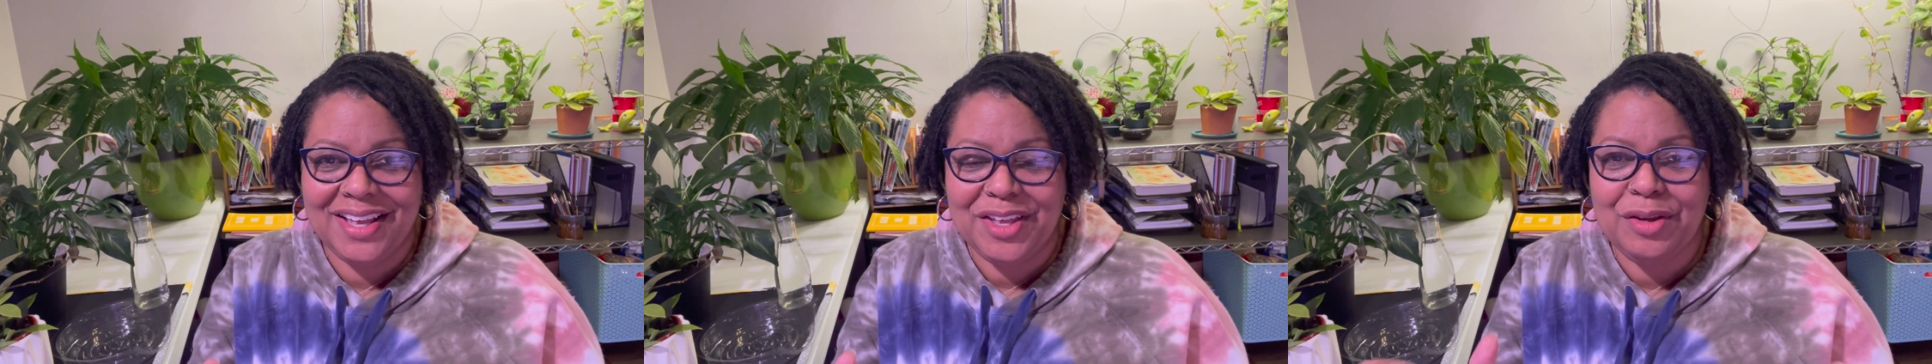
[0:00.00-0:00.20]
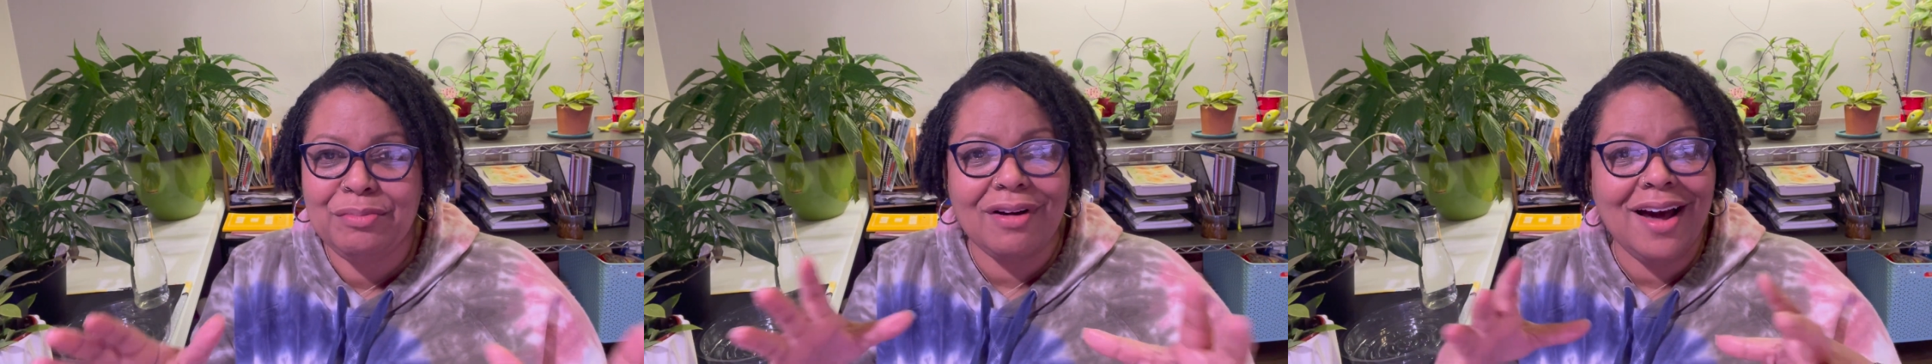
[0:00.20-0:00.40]

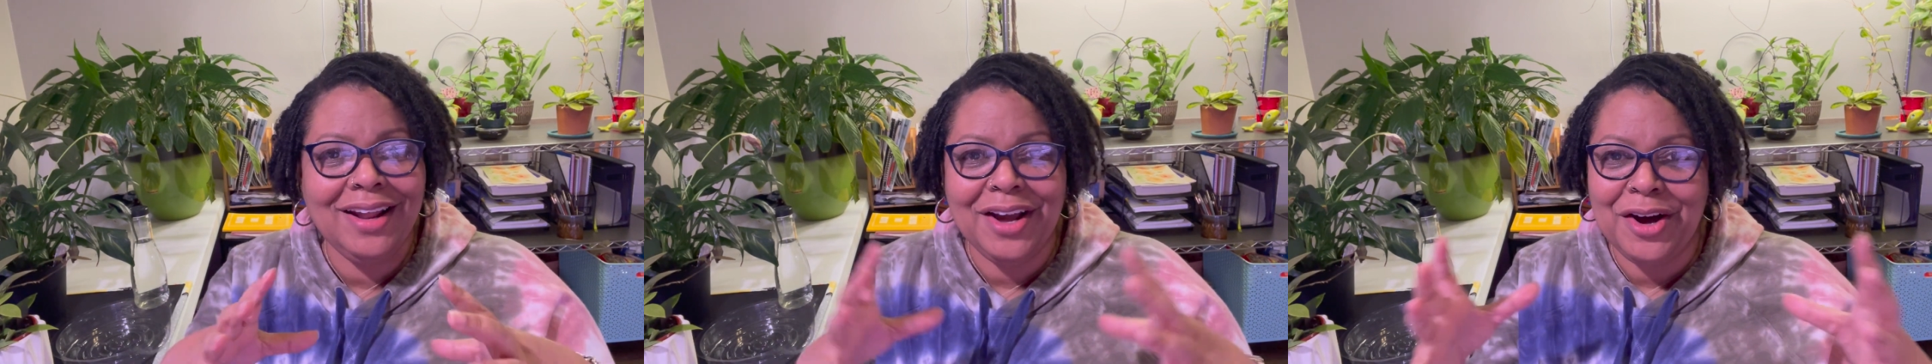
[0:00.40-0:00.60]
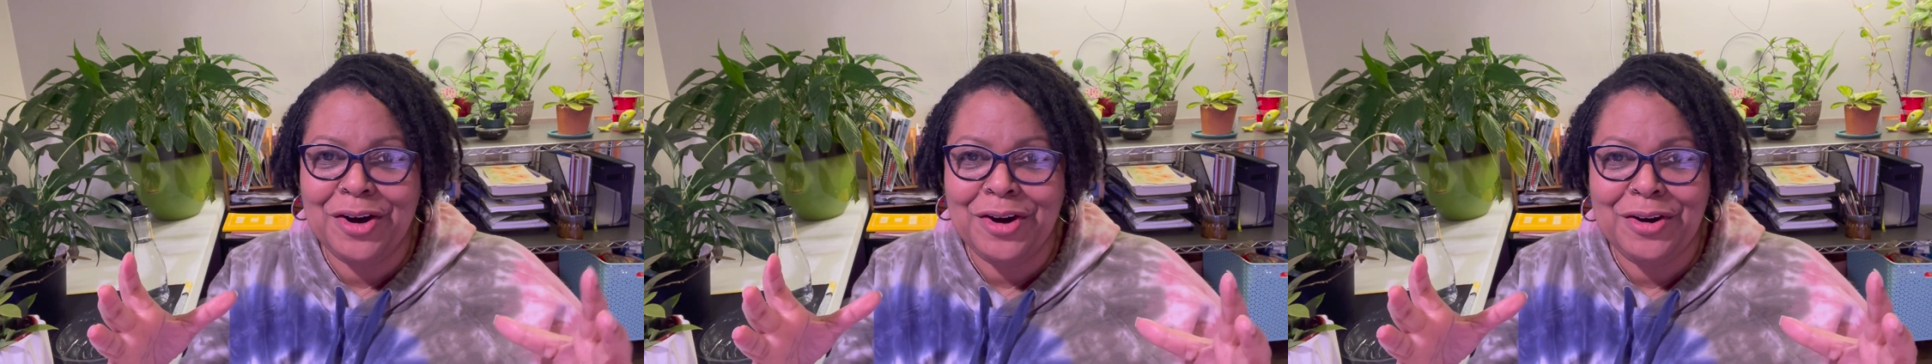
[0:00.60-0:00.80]
You
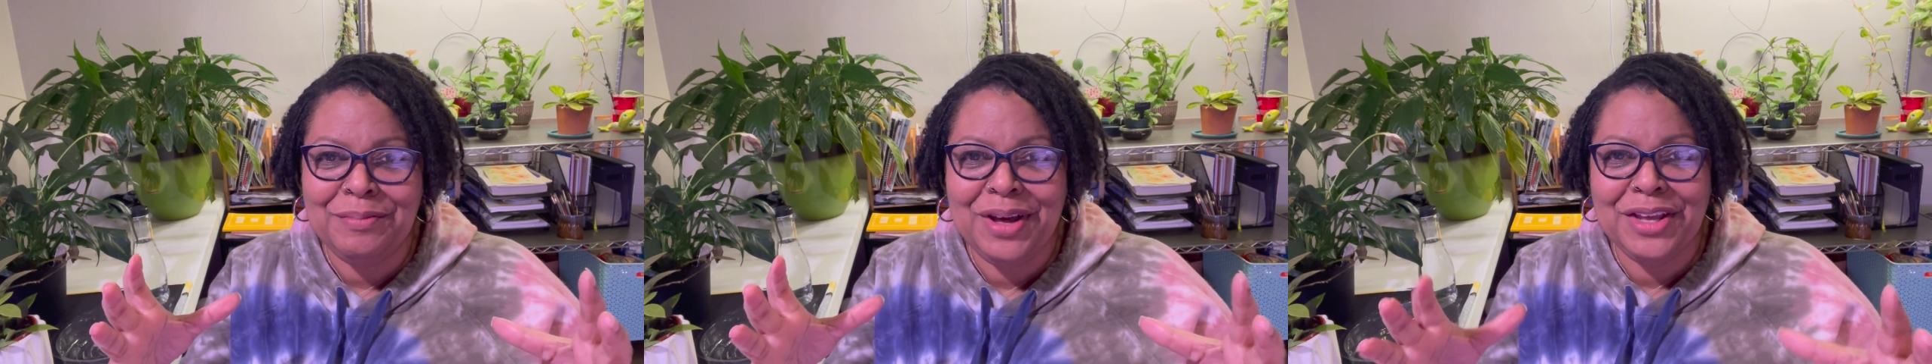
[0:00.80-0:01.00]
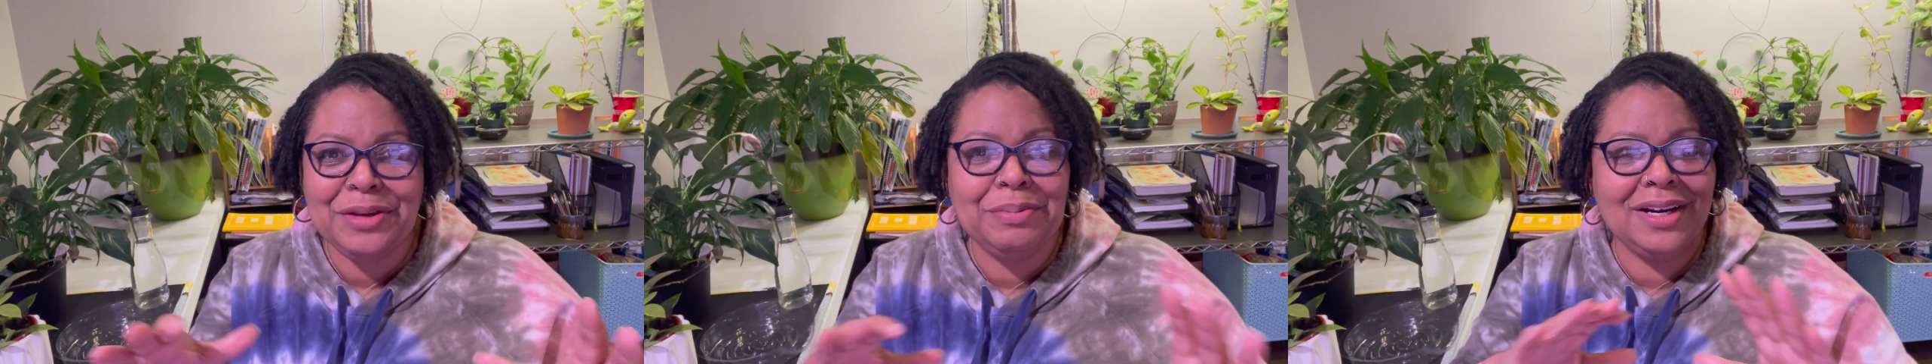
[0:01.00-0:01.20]
brought it home,
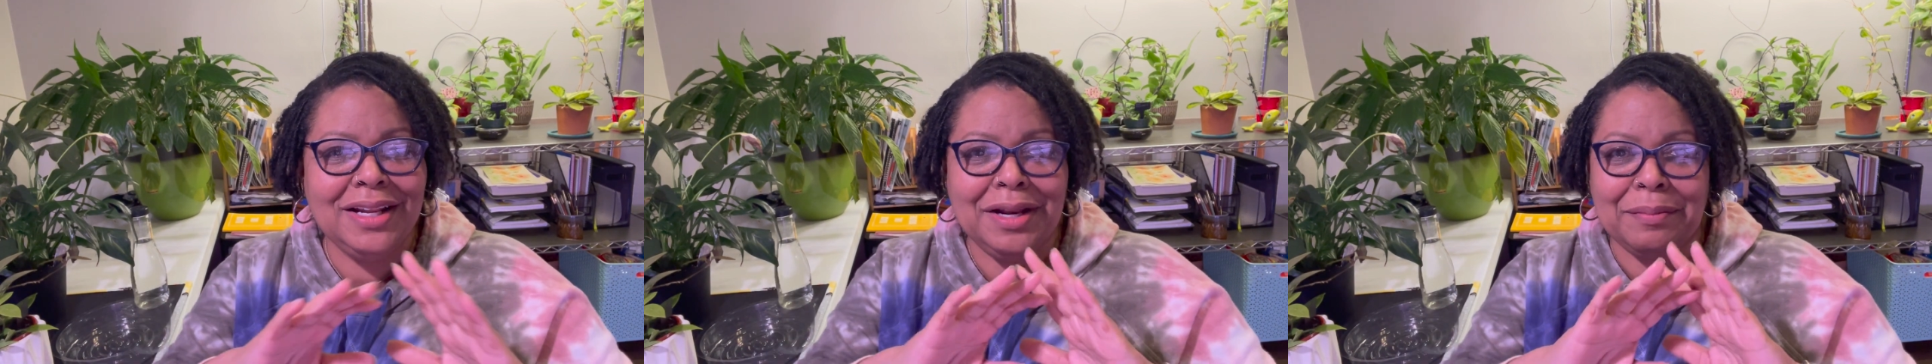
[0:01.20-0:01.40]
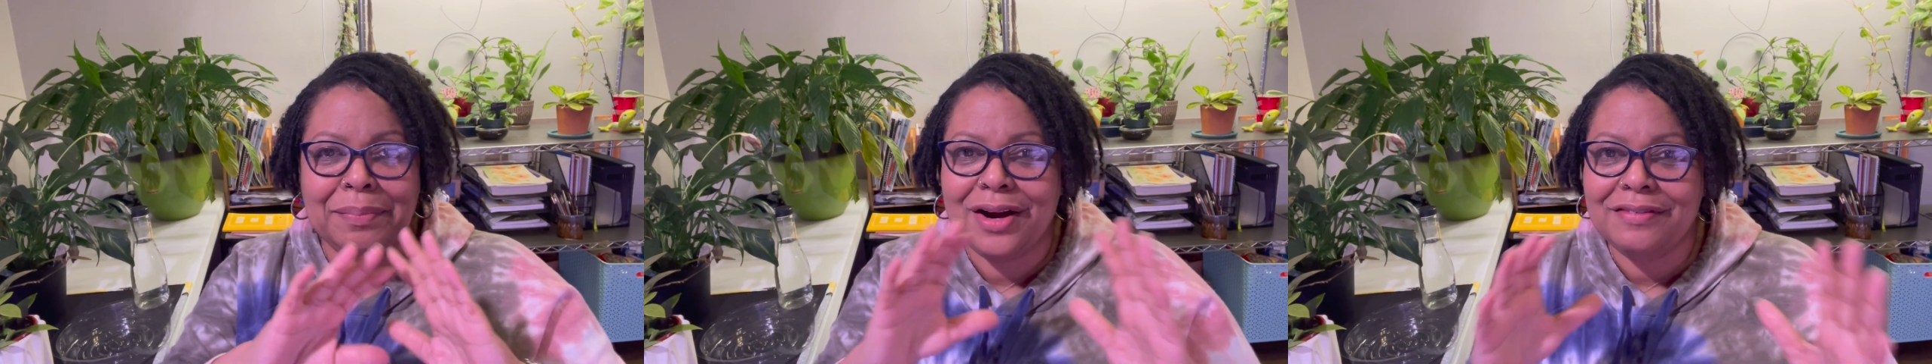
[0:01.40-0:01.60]
you put it in
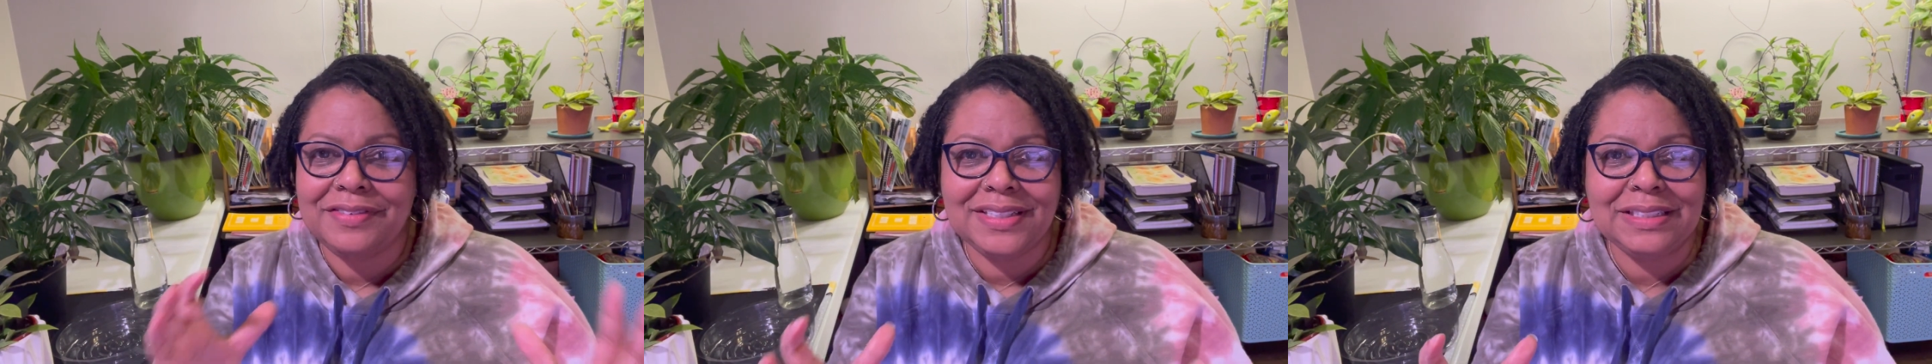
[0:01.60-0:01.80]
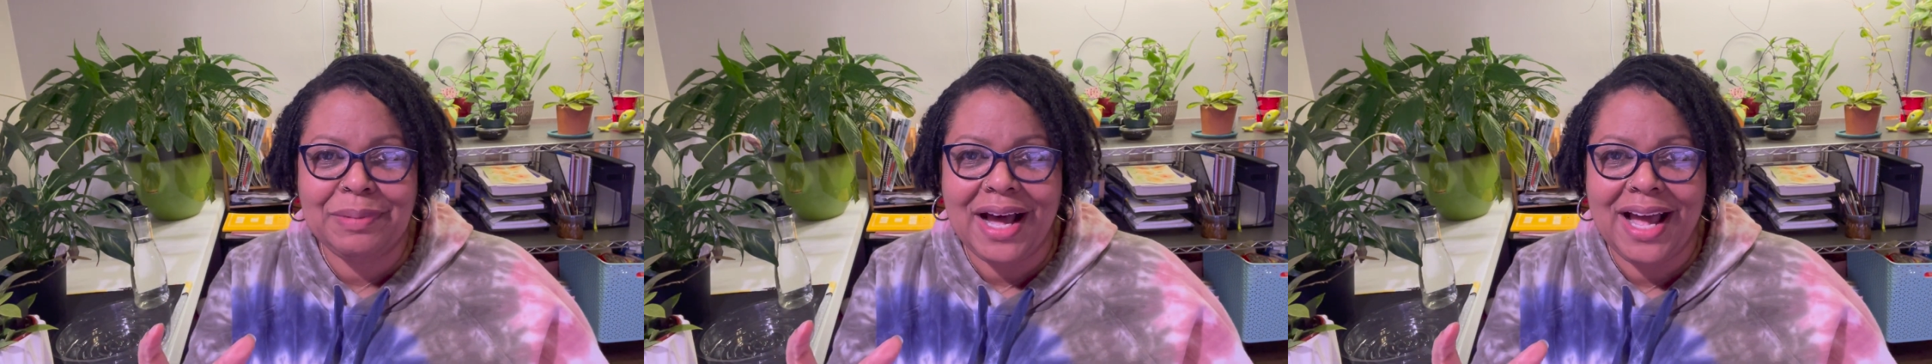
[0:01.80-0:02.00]
the
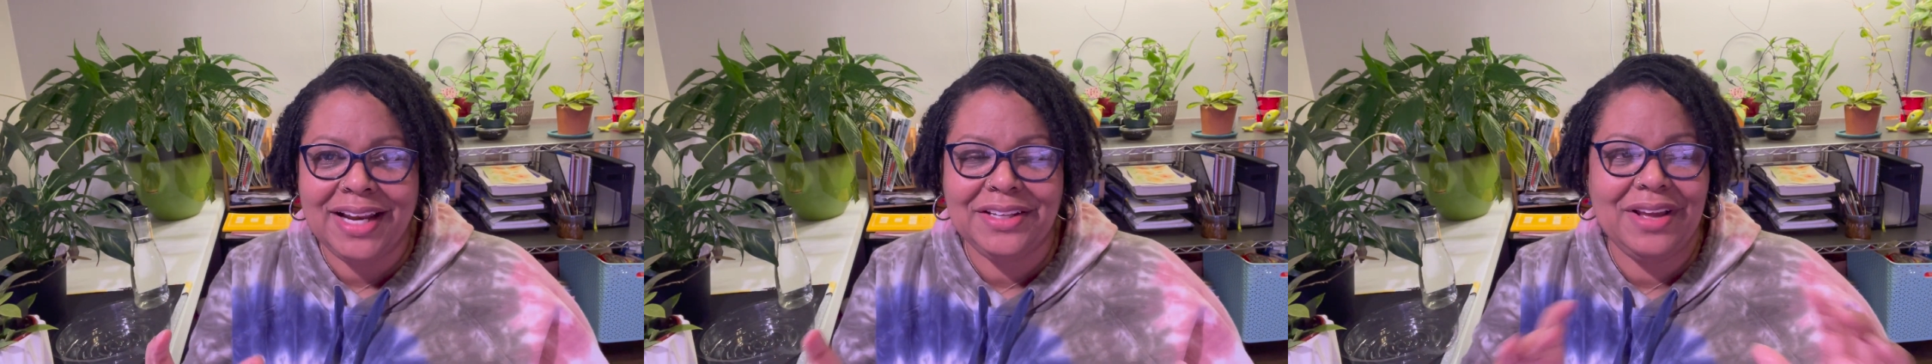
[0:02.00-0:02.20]
perfect spot,